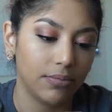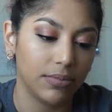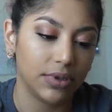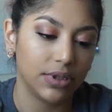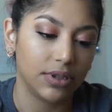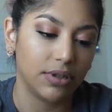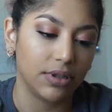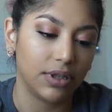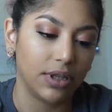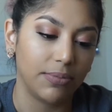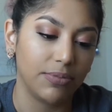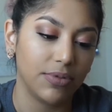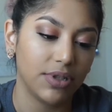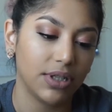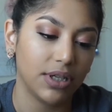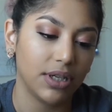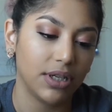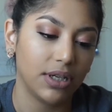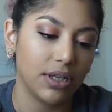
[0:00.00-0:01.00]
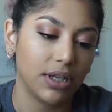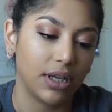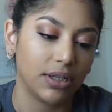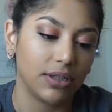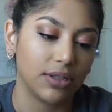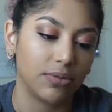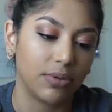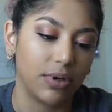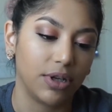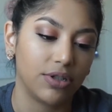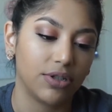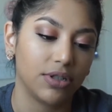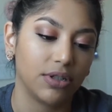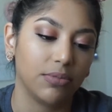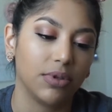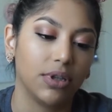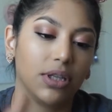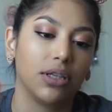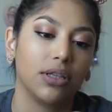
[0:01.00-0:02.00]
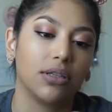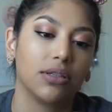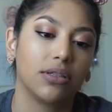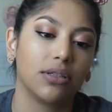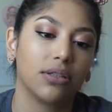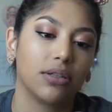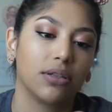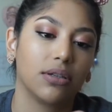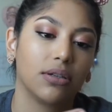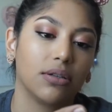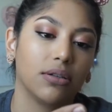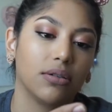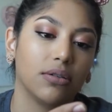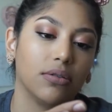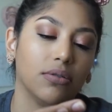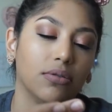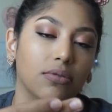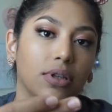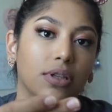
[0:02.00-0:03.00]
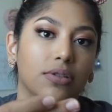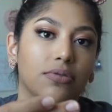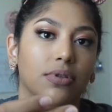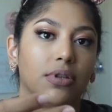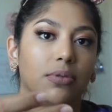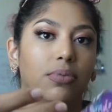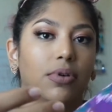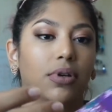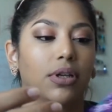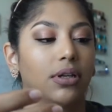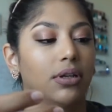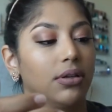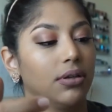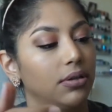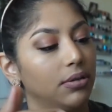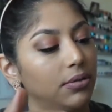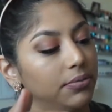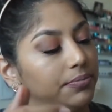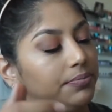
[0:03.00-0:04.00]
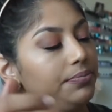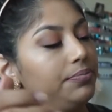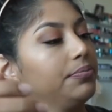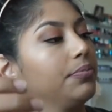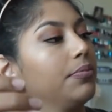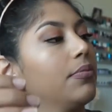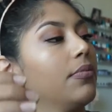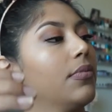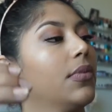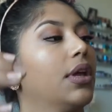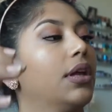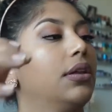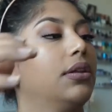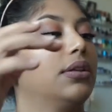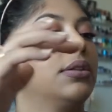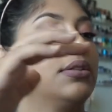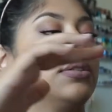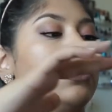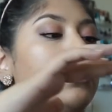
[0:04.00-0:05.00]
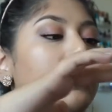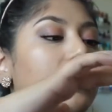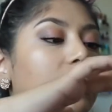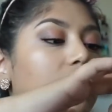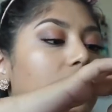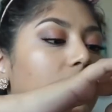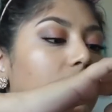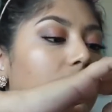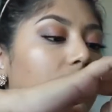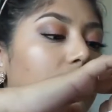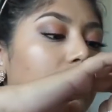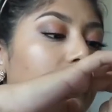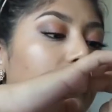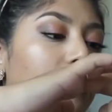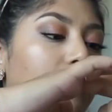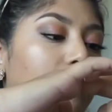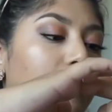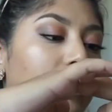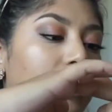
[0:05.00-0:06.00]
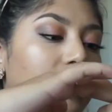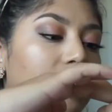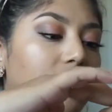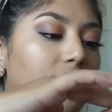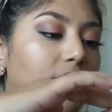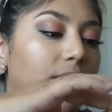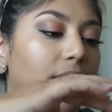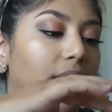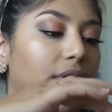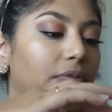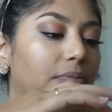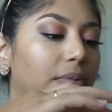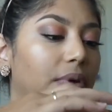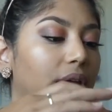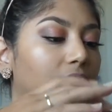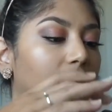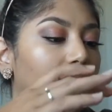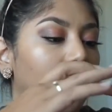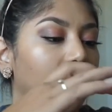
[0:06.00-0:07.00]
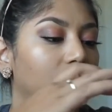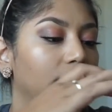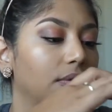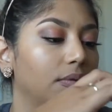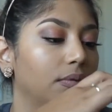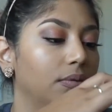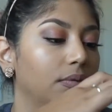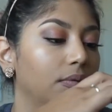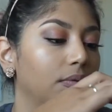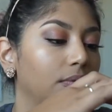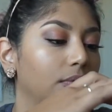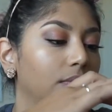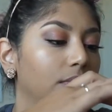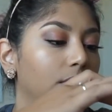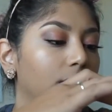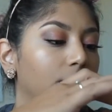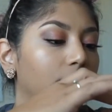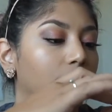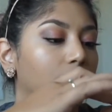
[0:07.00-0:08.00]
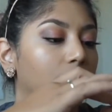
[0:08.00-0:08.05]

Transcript: So I'm just gonna like swatch some of these. Oh, that's really pretty. Let's see. Put this on the back of my hand. Ooh.